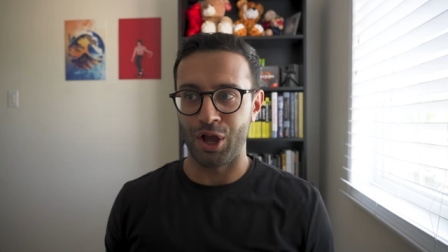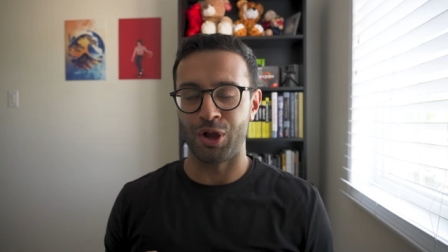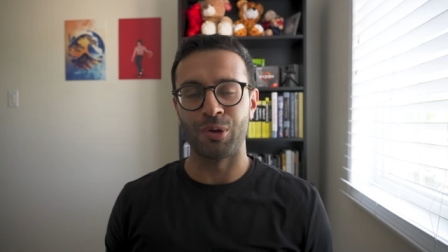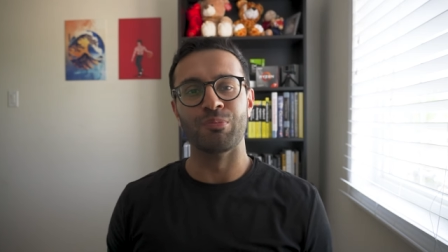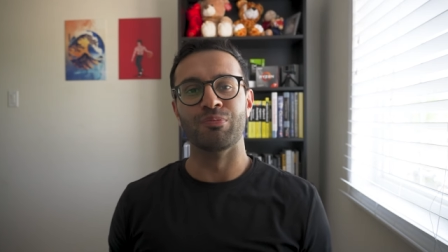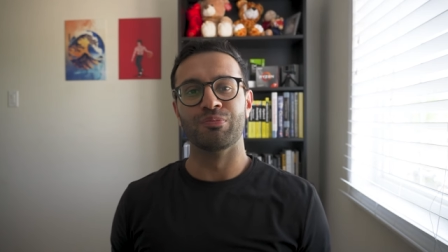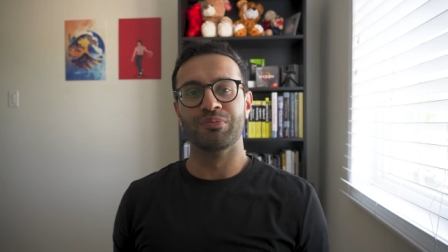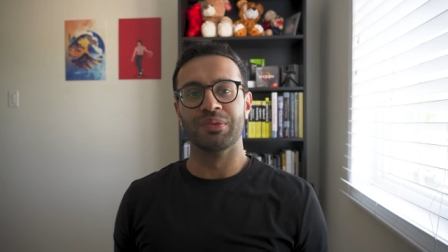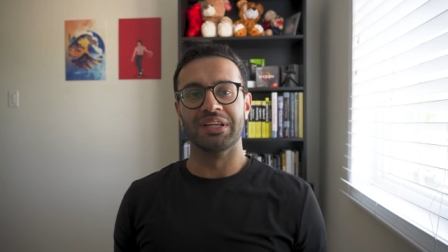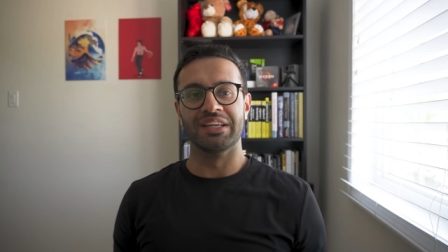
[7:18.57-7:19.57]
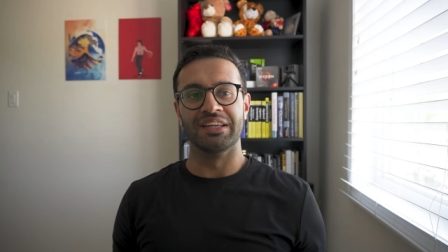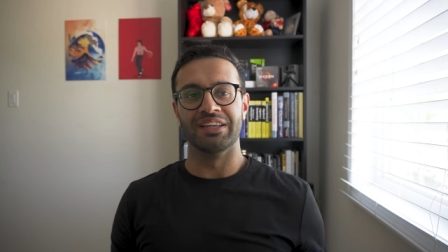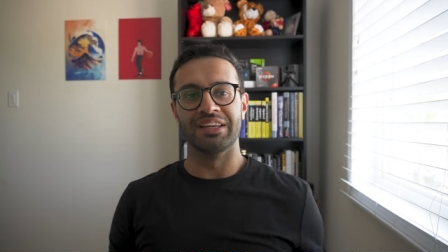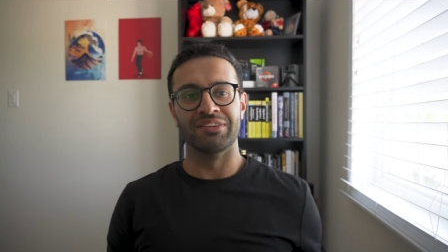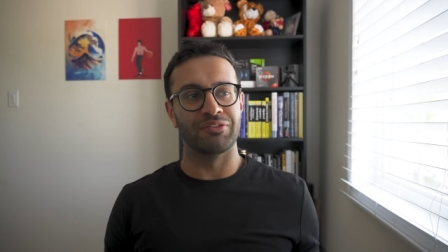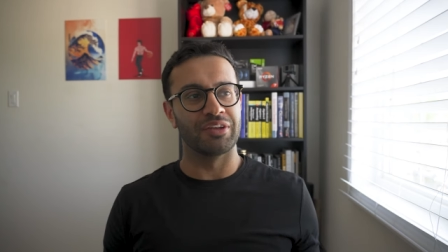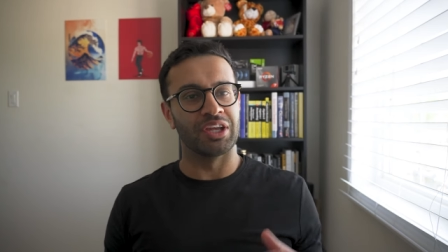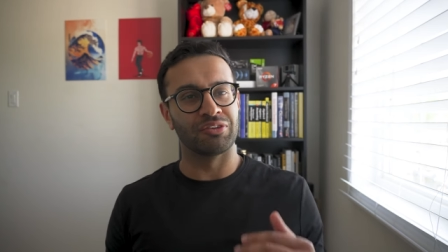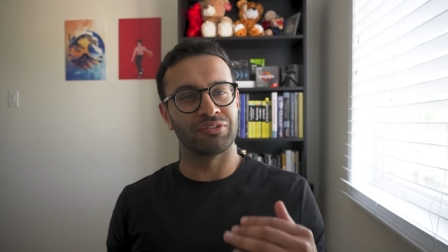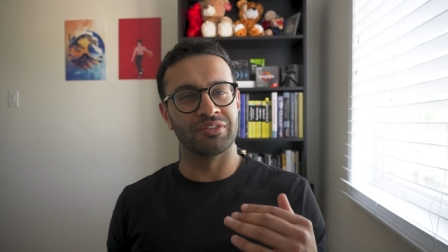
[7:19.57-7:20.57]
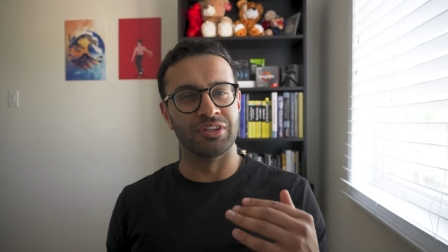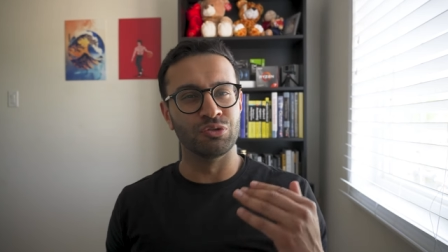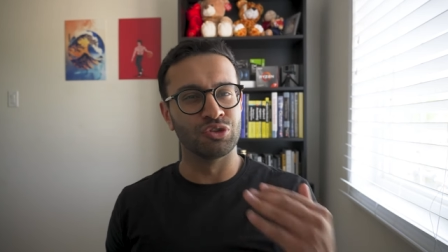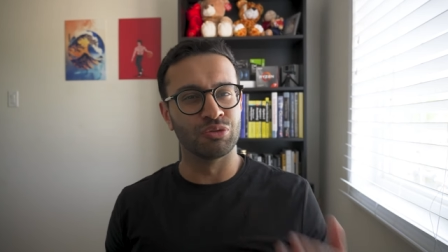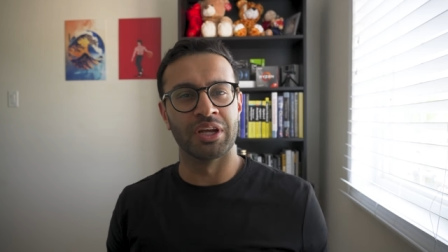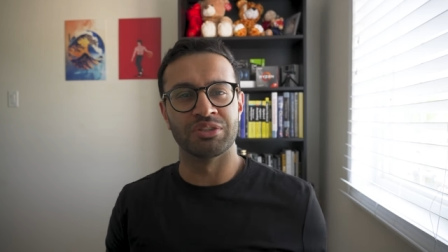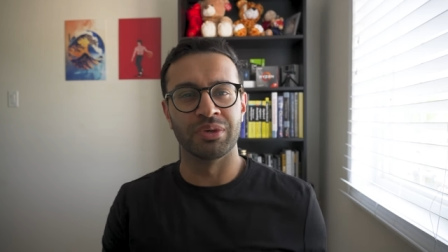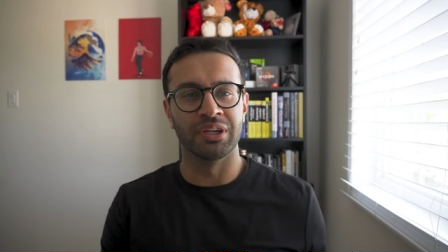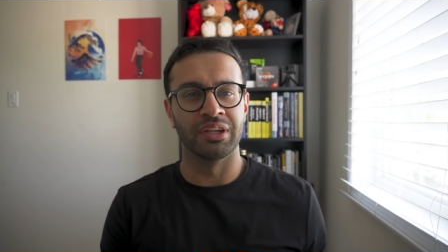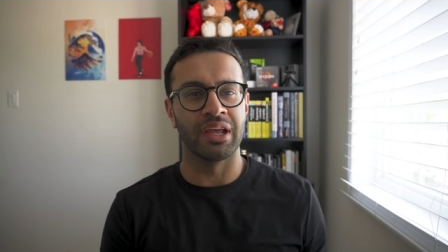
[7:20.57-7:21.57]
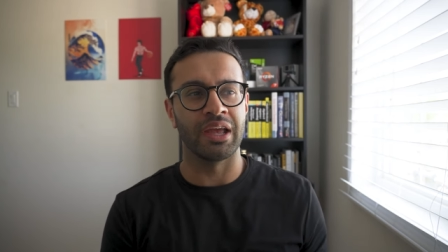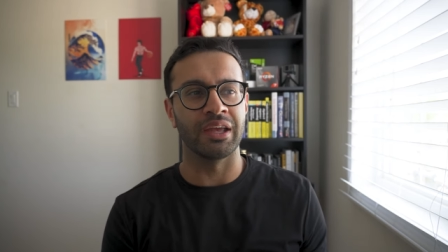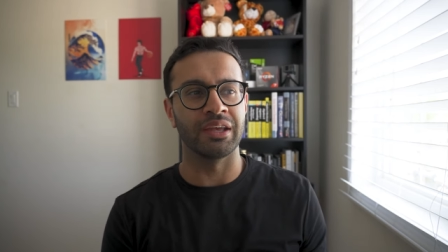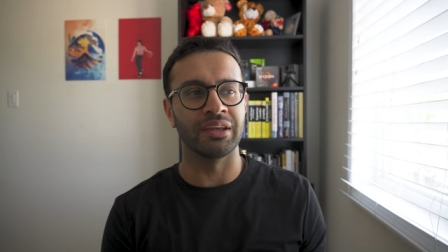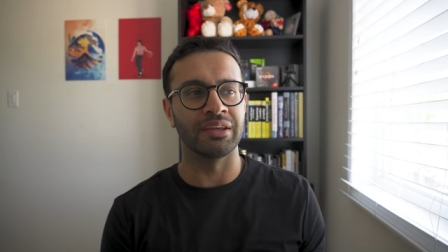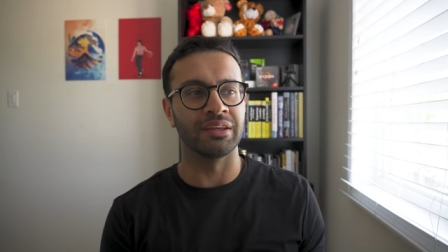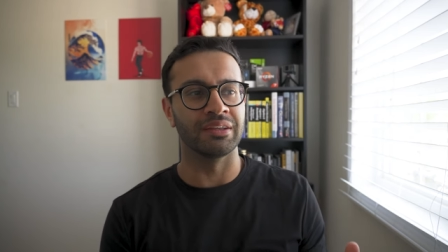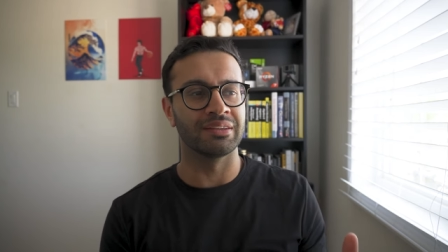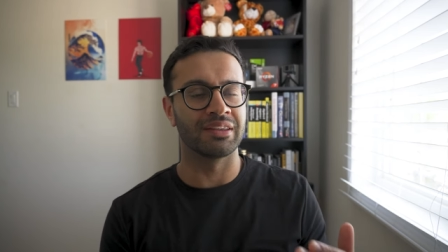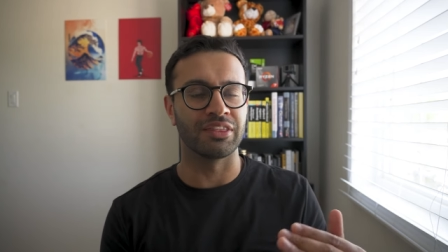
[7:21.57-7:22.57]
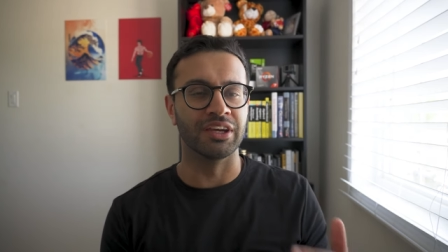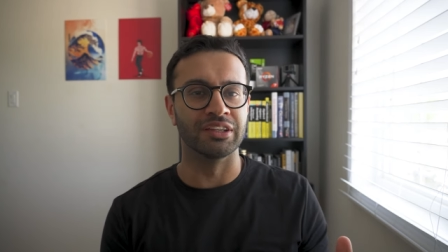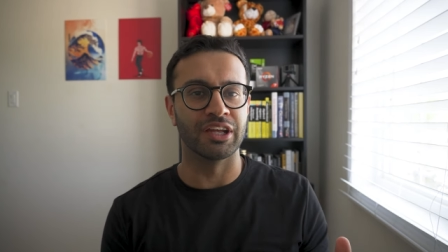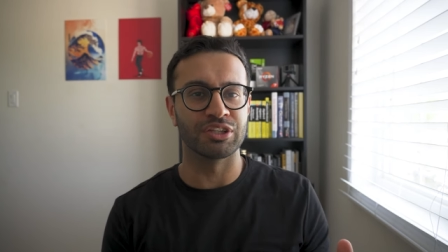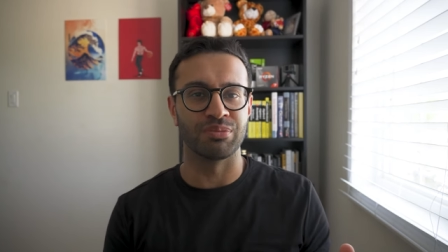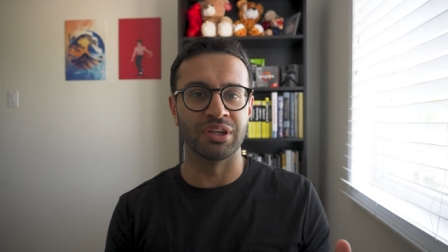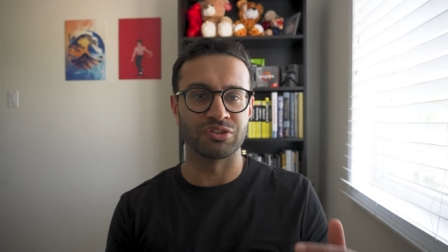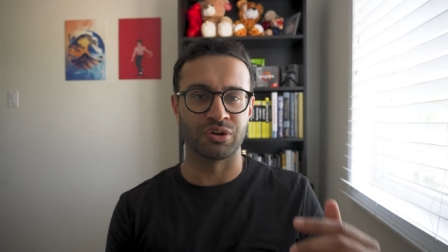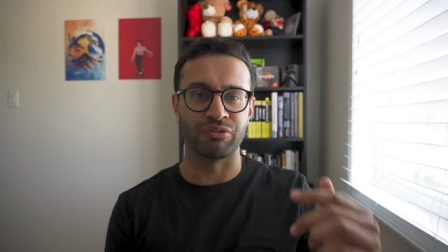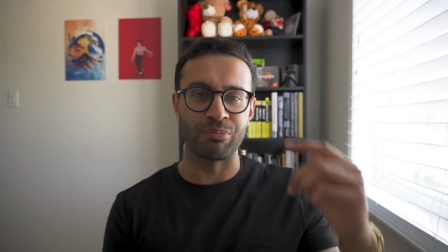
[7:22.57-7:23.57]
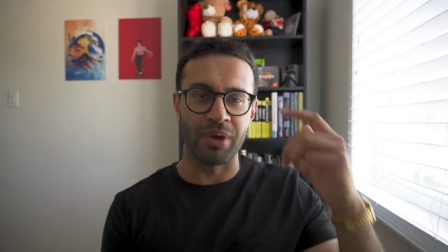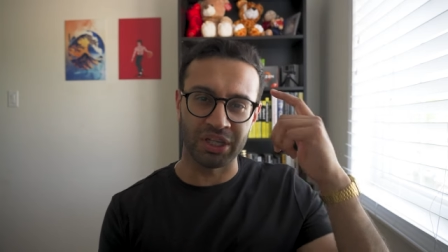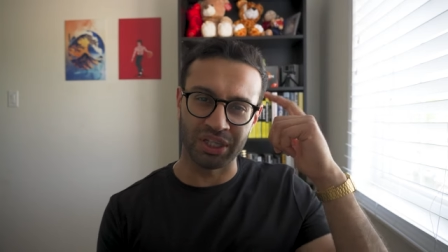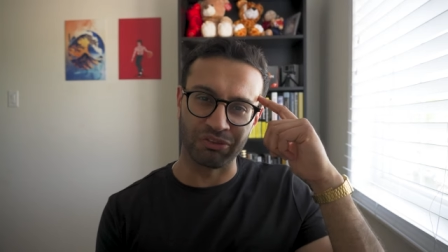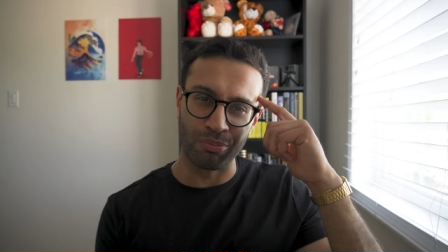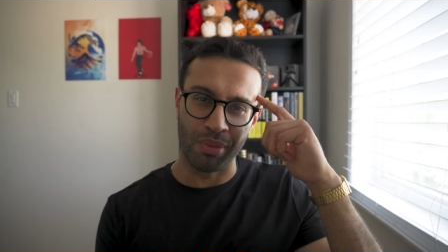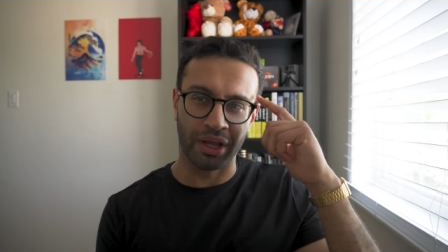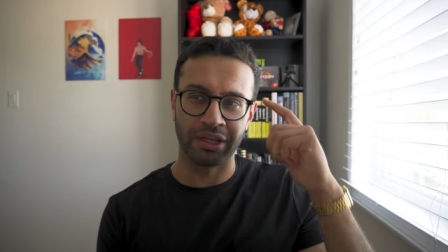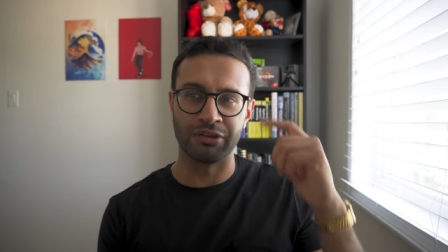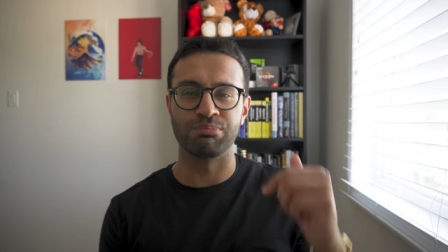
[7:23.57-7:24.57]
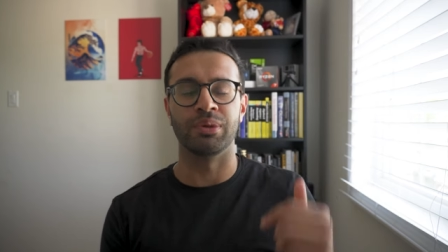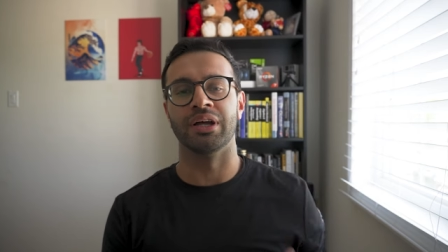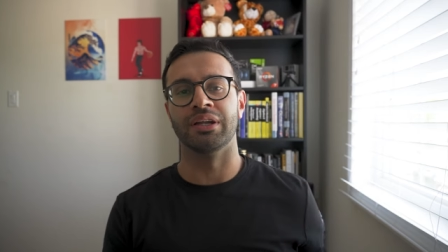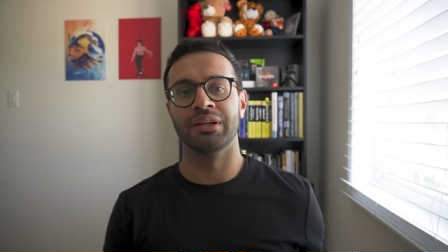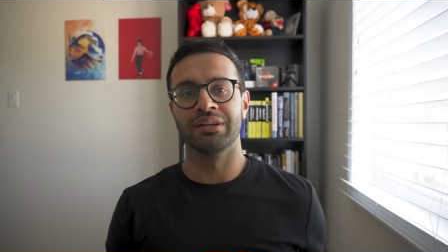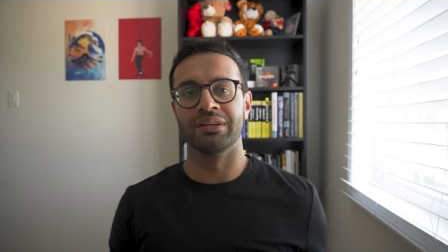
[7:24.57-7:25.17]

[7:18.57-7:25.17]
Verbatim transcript: Um, if if YouTube has been a thing that's been sort of in the back of your mind, but